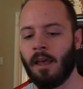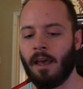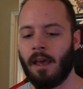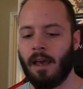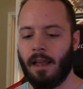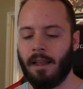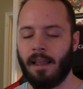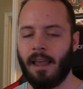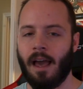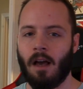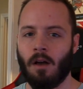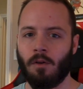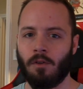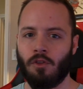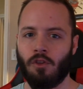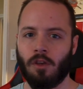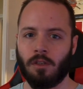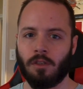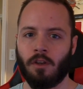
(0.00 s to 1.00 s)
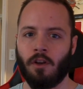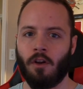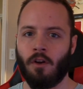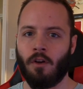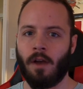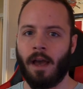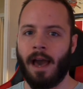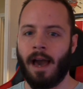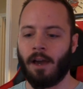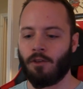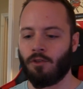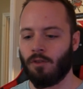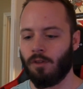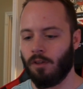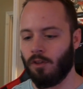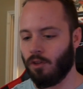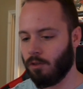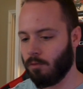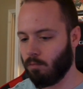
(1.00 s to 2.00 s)
and how it's just her
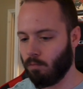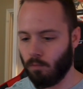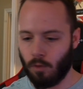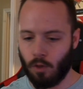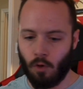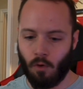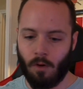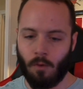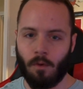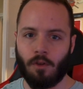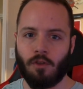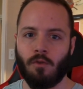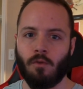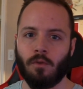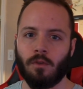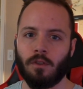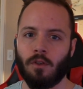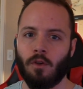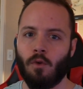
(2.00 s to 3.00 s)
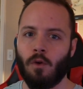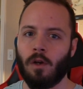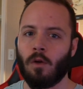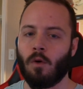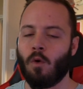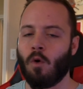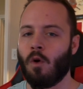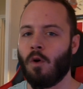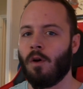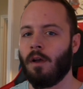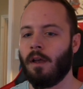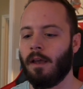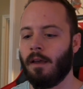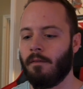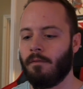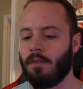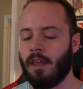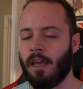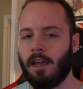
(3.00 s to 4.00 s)
actually just doing what she was doing, or
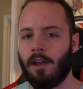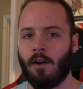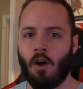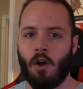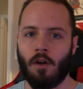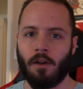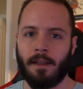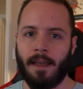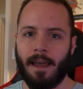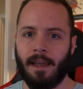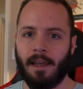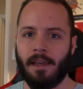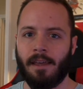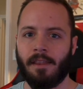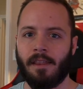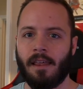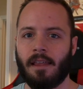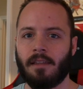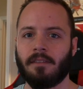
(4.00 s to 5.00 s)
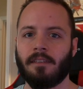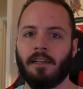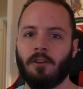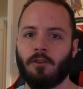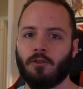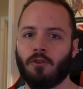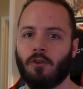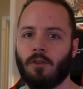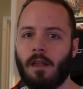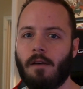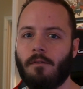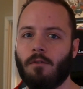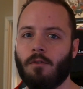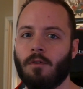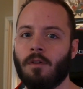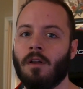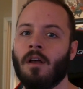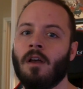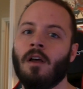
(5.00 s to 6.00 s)
if they are taking it at a sinister
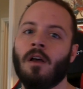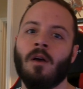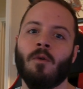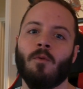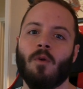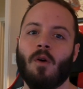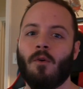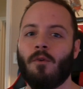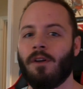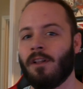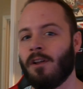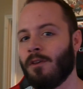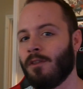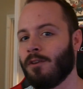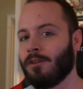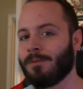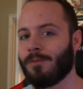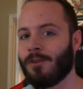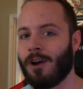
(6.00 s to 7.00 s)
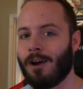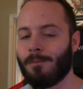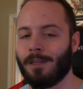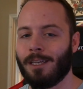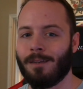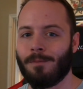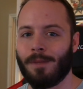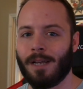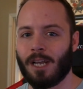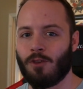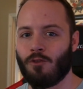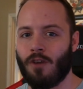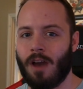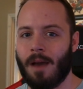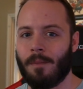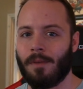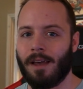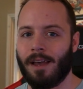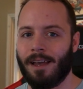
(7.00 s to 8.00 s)
level, or we know there's probably a big
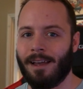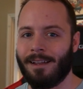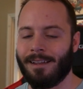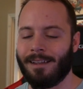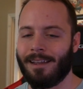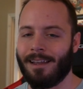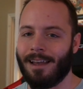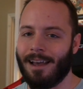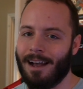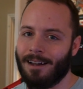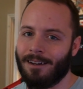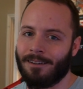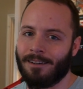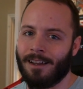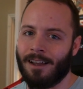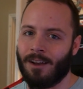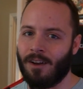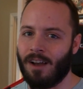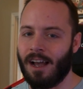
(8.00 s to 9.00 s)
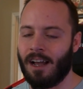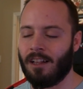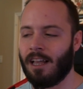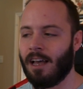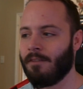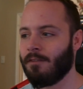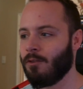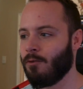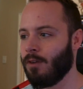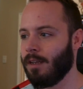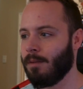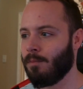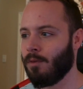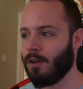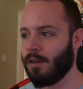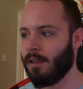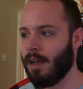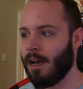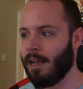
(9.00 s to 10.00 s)
trap ahead. I don't know. I'll have to read
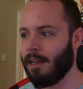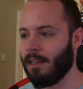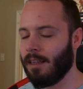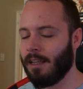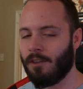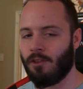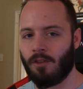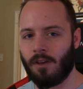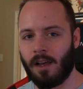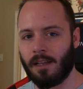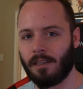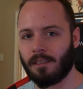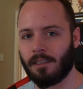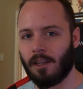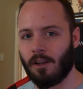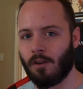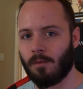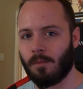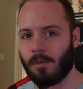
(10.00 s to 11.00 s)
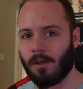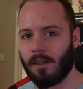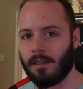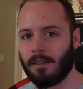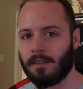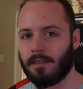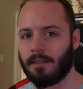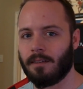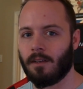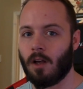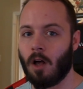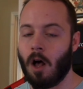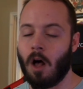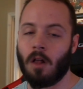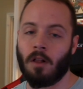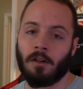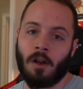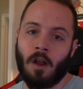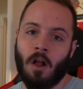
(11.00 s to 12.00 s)
book 9 and let you guys know. But
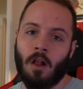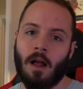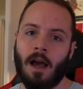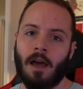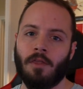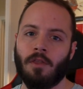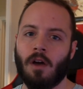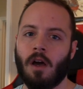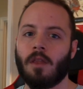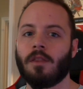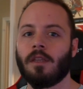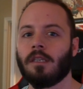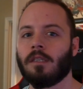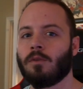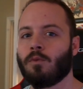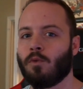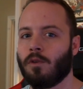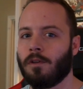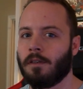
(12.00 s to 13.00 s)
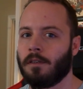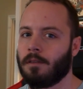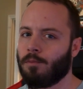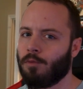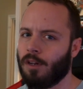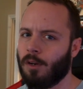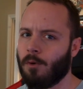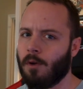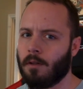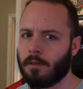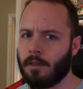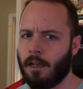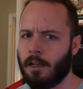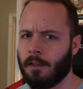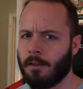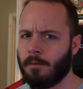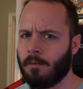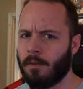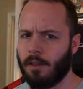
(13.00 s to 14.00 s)
all in all, I thought this was pretty well
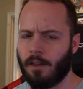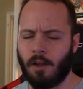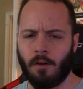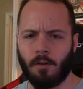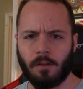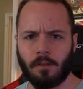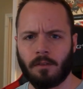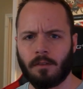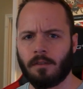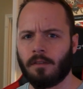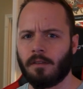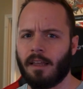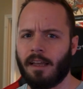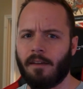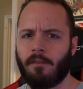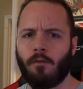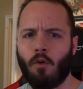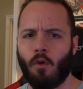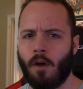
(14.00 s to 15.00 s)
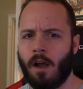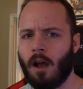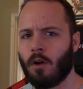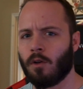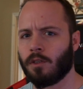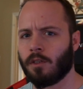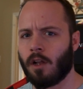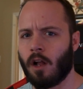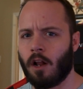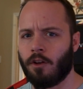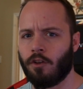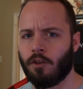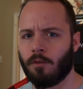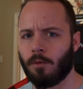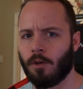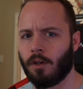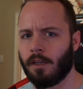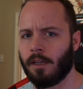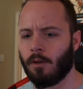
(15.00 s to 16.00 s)
done. It's 4 hours an
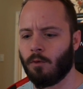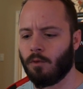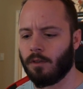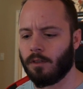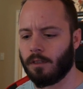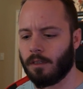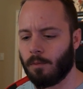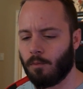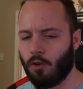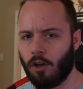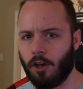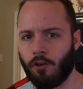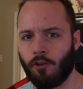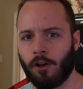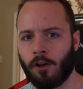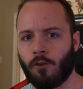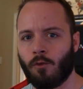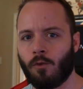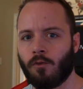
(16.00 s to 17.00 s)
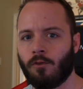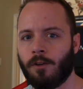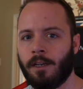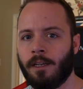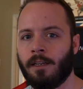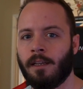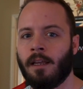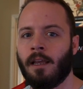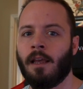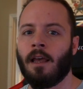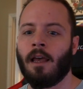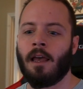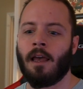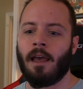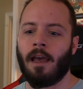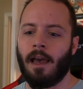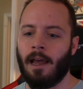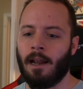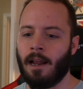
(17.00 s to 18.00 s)
audiobook. It was a pretty quick read.
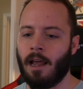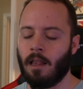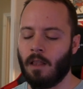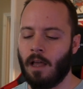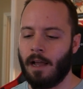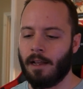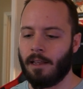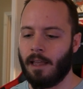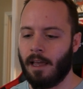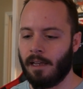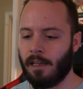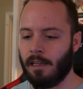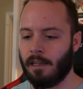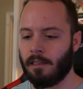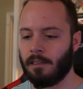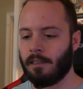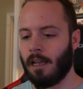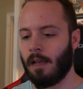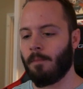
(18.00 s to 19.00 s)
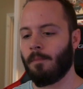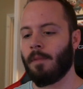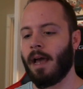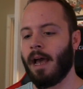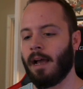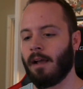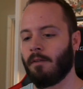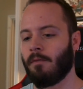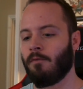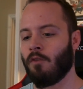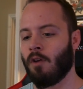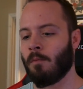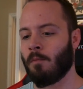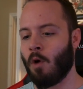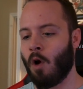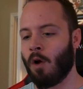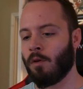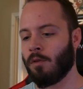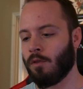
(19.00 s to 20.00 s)
And I like taking a step back
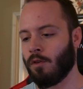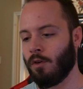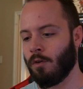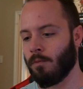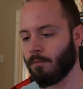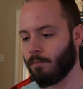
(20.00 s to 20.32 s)
from Arthur,